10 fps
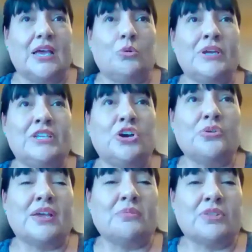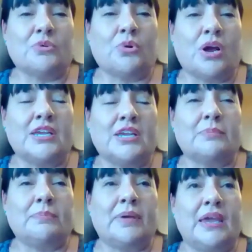We know that with chronic
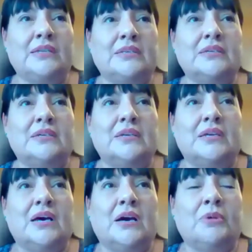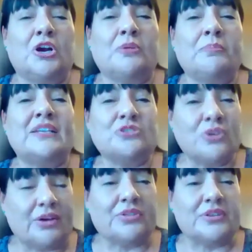pain, our mental
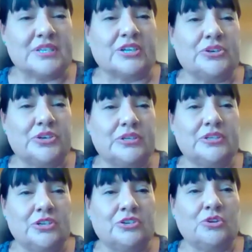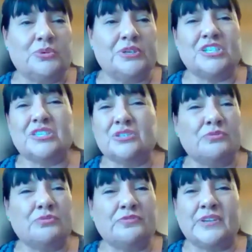health isn't good. We just
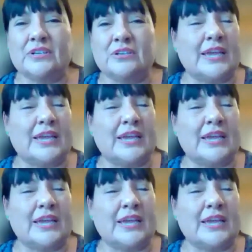don't feel